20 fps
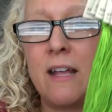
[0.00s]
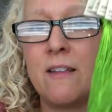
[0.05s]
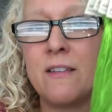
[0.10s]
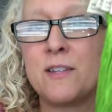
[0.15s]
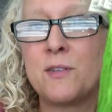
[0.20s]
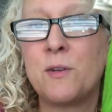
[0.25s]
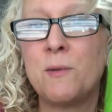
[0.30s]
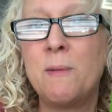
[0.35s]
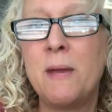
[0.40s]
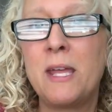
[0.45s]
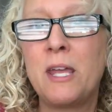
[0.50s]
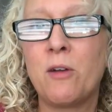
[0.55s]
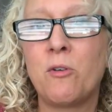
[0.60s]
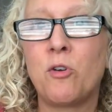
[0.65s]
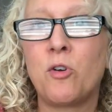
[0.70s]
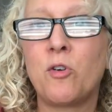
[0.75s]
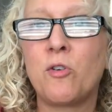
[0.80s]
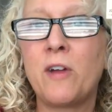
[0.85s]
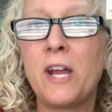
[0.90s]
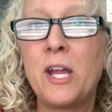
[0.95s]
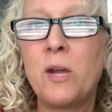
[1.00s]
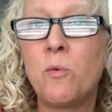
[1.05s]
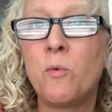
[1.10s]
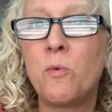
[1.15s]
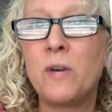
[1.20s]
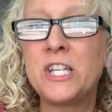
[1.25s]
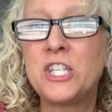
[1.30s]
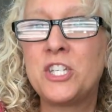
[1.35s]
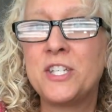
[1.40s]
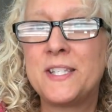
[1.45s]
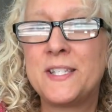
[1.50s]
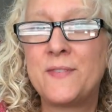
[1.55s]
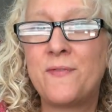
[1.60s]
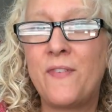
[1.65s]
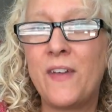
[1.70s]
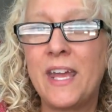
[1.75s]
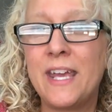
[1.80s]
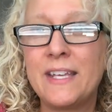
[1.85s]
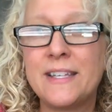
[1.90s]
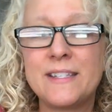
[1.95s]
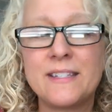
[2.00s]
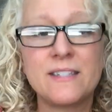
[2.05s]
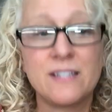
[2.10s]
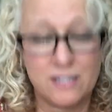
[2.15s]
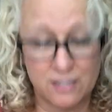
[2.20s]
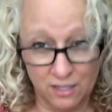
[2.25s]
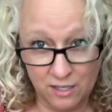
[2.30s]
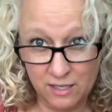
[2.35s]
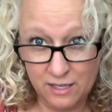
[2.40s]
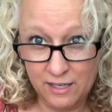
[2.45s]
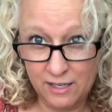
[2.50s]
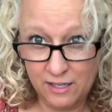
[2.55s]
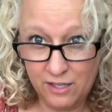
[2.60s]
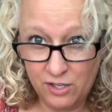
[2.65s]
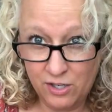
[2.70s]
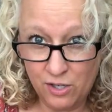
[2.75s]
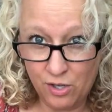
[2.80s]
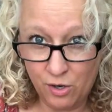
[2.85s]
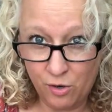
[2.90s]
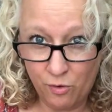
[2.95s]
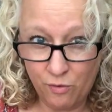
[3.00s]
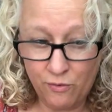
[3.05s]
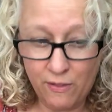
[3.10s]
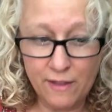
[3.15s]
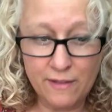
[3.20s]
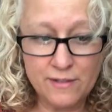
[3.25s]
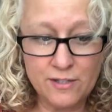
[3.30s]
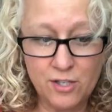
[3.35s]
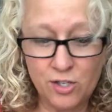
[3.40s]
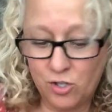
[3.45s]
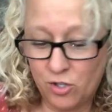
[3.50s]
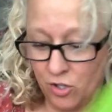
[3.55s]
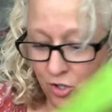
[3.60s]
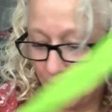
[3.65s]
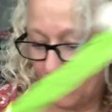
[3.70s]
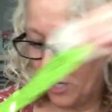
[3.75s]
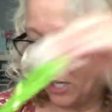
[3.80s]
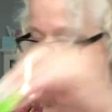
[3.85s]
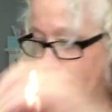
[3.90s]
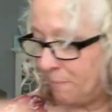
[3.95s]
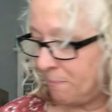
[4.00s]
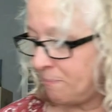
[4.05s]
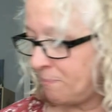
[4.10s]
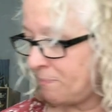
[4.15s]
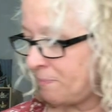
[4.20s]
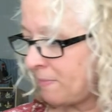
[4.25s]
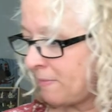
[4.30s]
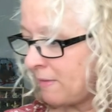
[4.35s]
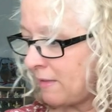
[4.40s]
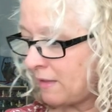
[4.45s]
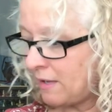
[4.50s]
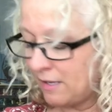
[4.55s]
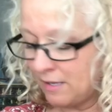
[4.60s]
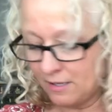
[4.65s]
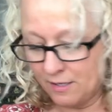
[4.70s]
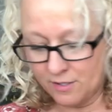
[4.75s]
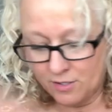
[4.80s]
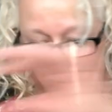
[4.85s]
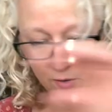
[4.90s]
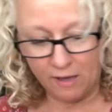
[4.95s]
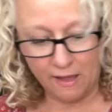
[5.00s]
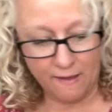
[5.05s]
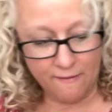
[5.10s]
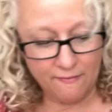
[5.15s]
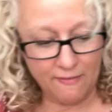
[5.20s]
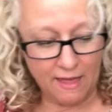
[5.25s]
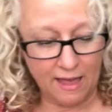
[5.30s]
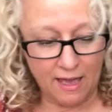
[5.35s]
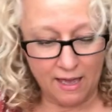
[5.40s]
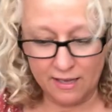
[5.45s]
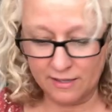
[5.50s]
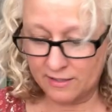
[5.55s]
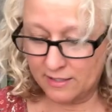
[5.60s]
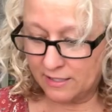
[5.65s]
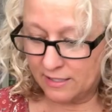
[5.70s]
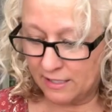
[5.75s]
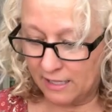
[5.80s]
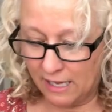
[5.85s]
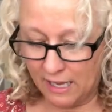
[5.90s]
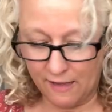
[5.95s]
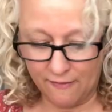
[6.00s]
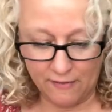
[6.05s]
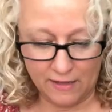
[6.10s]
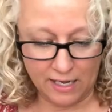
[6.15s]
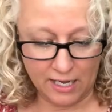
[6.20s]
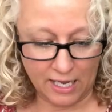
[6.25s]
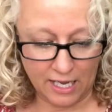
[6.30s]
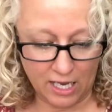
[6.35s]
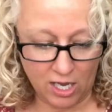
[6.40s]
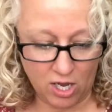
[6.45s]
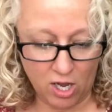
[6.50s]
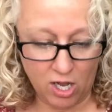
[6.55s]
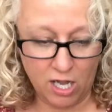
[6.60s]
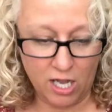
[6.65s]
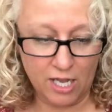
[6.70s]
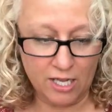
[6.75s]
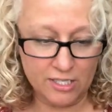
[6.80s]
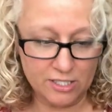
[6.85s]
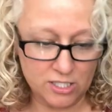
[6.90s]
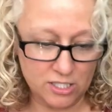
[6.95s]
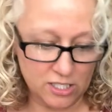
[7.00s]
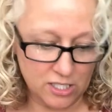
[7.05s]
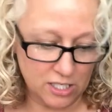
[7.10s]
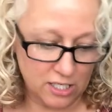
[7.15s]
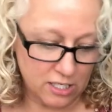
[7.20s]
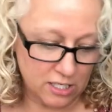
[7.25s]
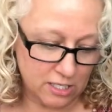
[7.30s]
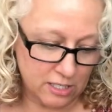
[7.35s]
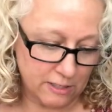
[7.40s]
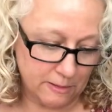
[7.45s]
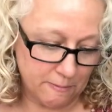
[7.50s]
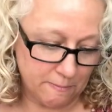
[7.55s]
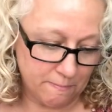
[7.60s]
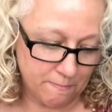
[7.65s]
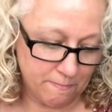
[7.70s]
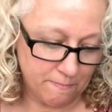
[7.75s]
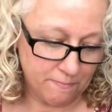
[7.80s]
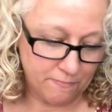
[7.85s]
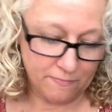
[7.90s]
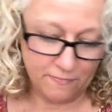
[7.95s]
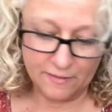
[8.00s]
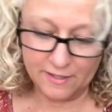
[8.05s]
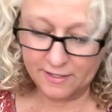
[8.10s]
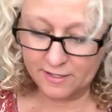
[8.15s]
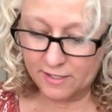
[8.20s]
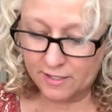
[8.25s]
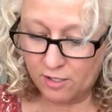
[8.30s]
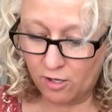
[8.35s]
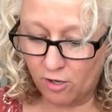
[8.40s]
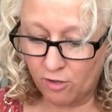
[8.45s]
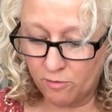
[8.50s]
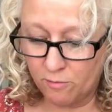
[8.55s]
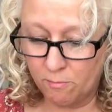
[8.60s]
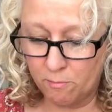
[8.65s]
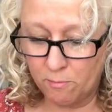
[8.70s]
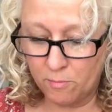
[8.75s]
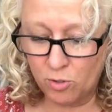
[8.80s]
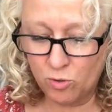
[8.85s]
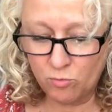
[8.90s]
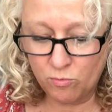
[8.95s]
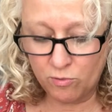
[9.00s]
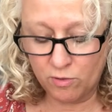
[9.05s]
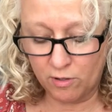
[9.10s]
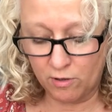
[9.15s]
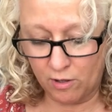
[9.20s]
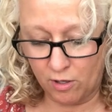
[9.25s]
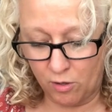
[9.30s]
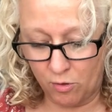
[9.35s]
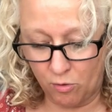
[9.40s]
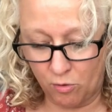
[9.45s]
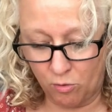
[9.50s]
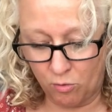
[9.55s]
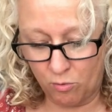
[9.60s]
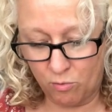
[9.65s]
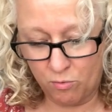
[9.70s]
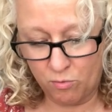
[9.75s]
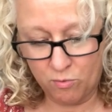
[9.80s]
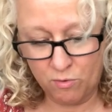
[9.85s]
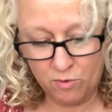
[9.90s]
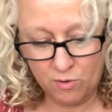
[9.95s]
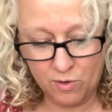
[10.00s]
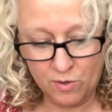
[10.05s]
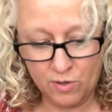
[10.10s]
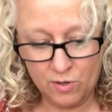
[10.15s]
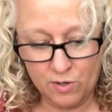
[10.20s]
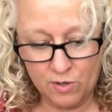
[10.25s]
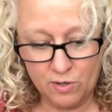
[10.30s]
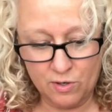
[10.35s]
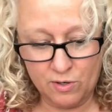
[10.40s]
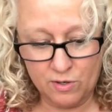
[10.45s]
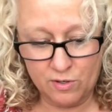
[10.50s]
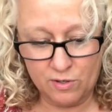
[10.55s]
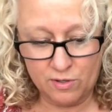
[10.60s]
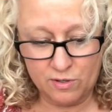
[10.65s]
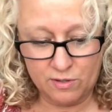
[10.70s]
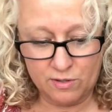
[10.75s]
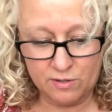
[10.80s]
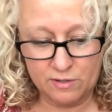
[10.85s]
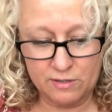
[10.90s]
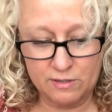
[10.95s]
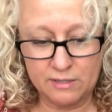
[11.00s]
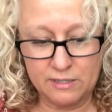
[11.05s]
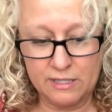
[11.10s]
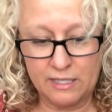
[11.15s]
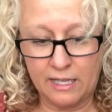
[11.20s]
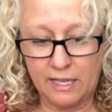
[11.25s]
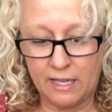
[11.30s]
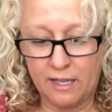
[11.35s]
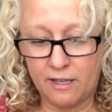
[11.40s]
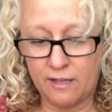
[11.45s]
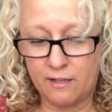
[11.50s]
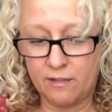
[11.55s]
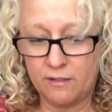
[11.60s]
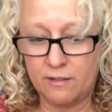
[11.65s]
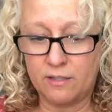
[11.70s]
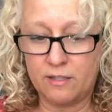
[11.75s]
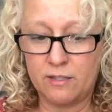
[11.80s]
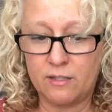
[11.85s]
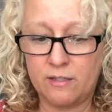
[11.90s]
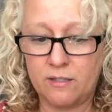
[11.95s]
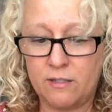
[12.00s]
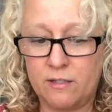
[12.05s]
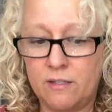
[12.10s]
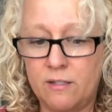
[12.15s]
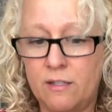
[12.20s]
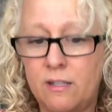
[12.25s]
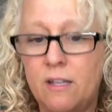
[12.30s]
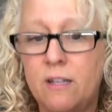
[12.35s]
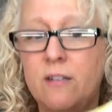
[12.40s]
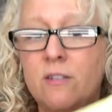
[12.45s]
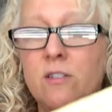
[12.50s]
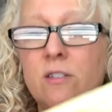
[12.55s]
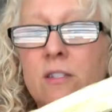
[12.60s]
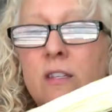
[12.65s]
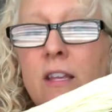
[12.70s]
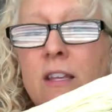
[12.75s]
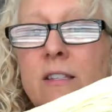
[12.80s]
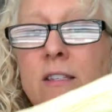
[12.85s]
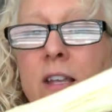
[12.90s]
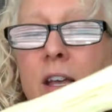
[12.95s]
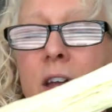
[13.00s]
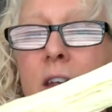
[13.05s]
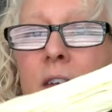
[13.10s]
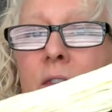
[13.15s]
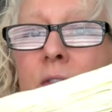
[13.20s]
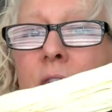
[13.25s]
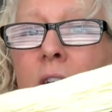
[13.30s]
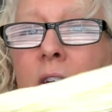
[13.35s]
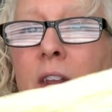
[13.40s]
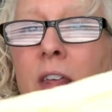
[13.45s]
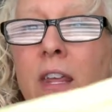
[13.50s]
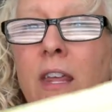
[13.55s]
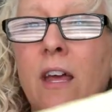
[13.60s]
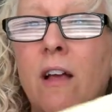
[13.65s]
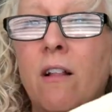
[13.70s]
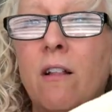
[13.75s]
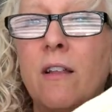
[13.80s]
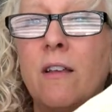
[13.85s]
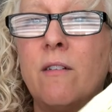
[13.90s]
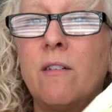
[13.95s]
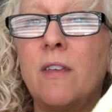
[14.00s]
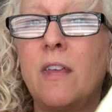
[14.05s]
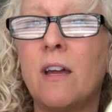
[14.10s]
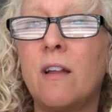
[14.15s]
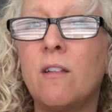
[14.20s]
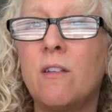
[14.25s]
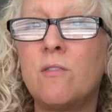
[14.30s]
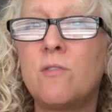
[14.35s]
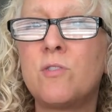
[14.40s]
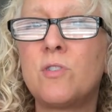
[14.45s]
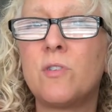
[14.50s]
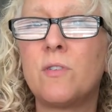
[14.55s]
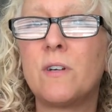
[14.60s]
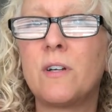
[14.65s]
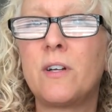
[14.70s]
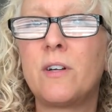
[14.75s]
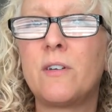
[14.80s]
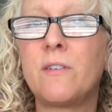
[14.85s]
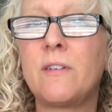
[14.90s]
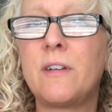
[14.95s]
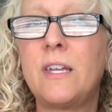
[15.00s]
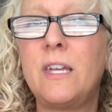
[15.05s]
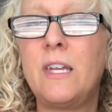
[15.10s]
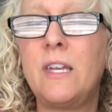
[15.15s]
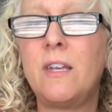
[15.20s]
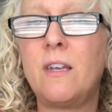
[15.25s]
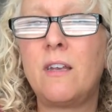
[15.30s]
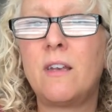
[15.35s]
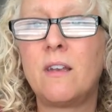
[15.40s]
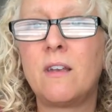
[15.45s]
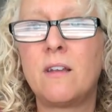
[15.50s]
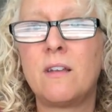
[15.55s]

this would make a great witch's face. You know, that's a good green. So I have that. And then I got, um, this is called Moon Glow. And it just, it's kind of got a yellow, yellow to a green